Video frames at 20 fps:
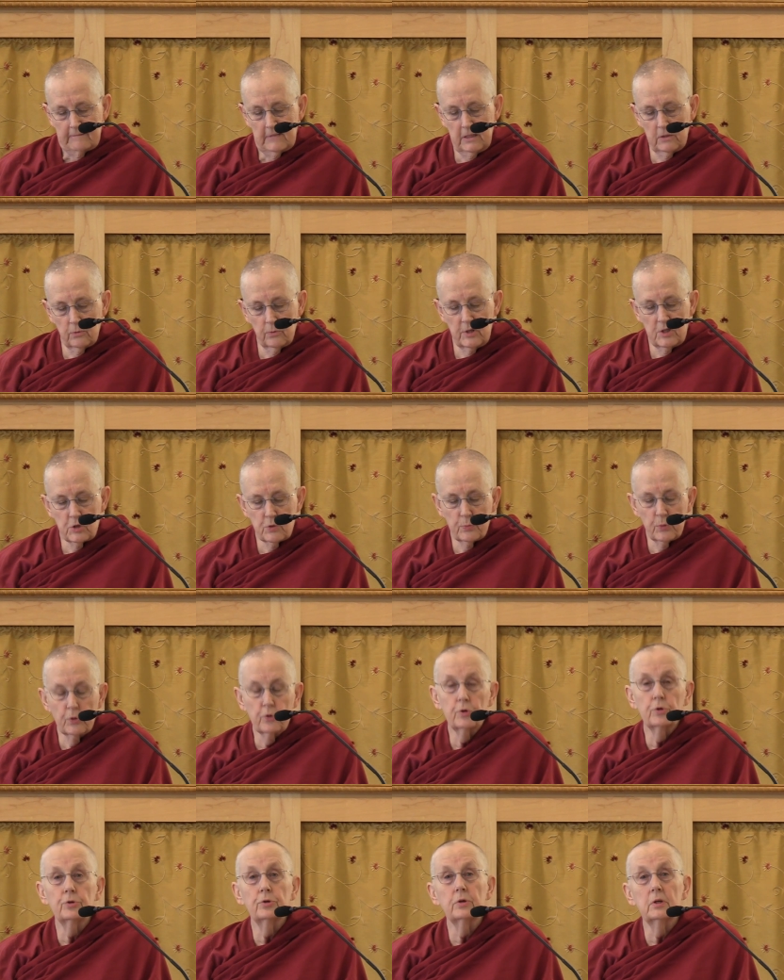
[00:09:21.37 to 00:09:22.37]
and reach
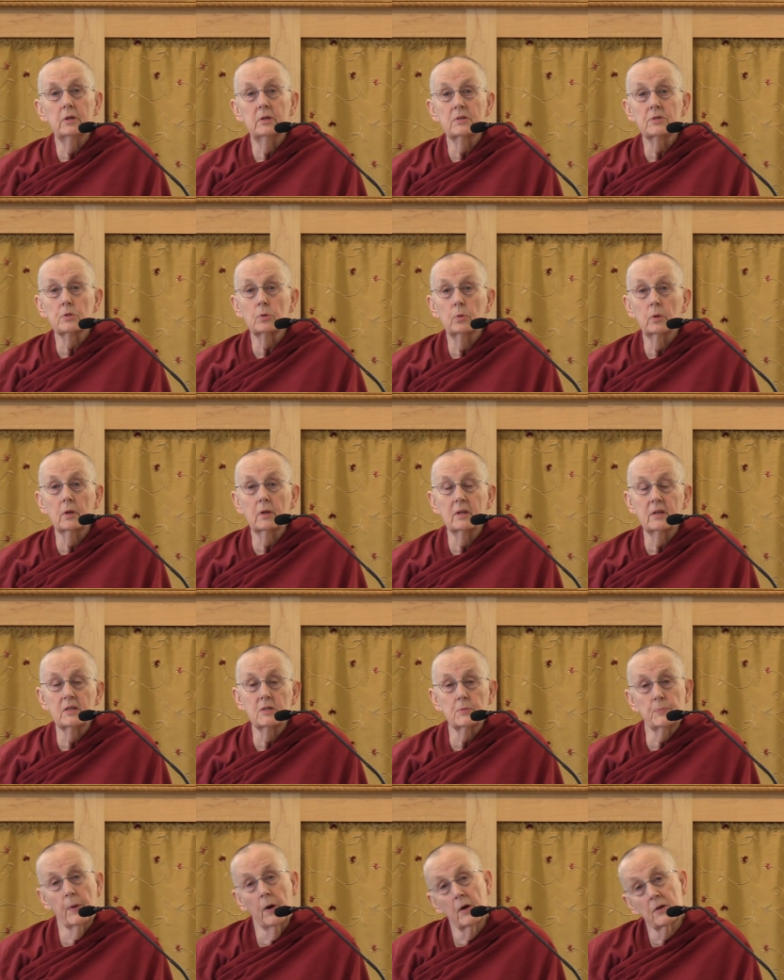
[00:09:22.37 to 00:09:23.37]
Buddhahood as quickly
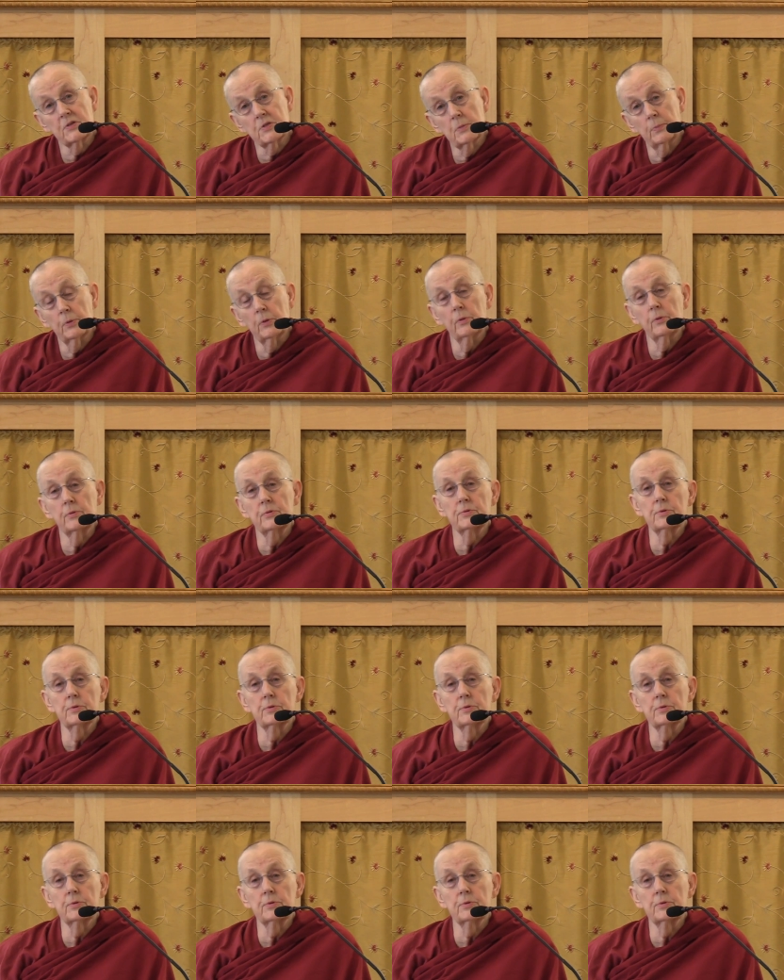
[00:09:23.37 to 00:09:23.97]
as possible,